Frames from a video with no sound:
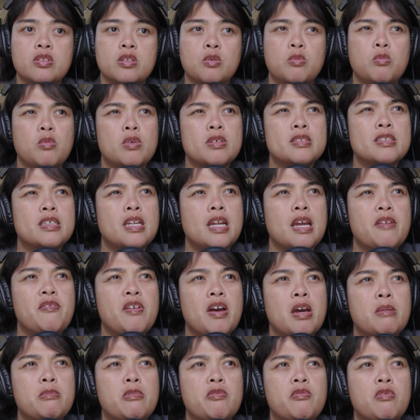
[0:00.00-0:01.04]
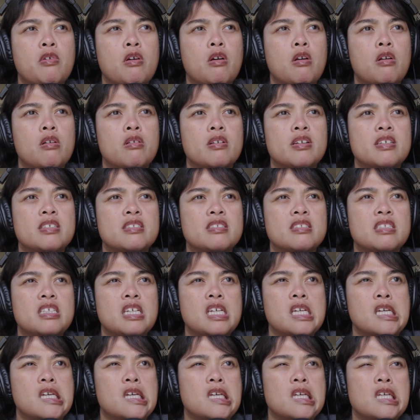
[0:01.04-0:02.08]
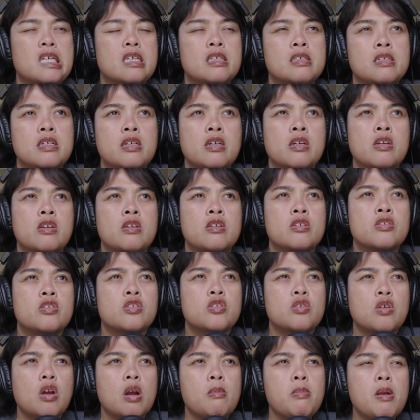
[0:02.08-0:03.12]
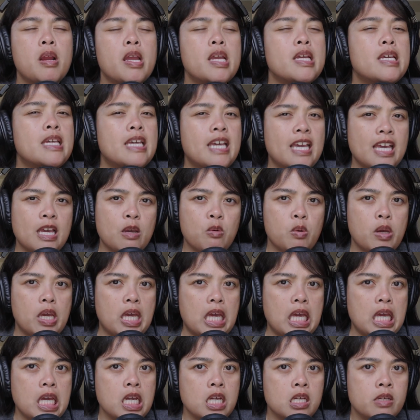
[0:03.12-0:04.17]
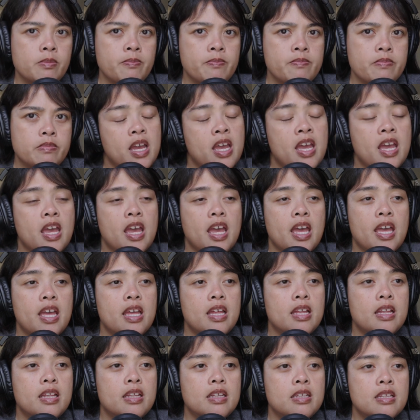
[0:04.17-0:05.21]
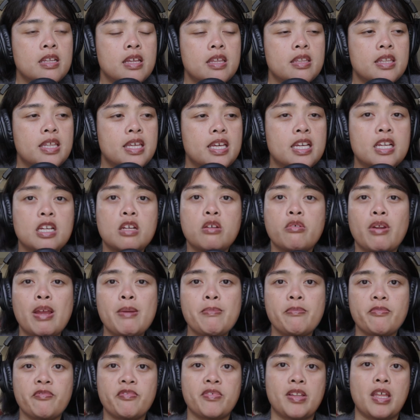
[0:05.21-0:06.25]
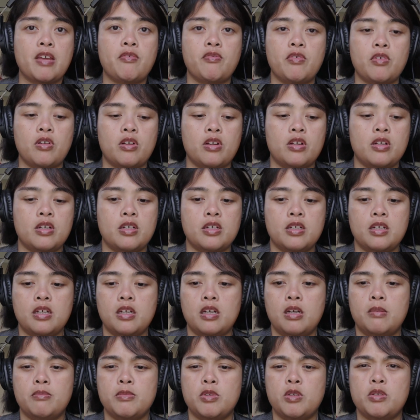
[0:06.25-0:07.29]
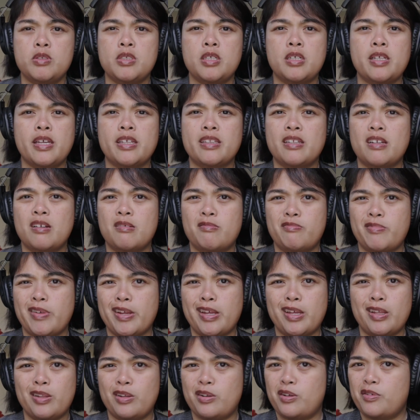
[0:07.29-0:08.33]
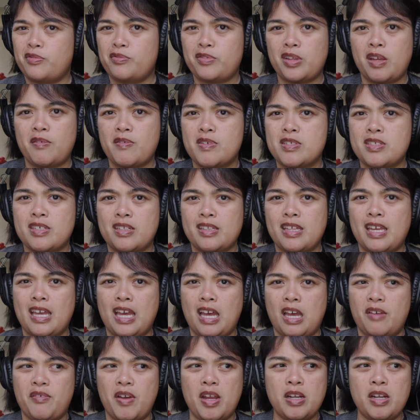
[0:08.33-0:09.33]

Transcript: The ones that I've had before is the strawberry kiwi and the grape flavor. Those are like their regular flavors that they have.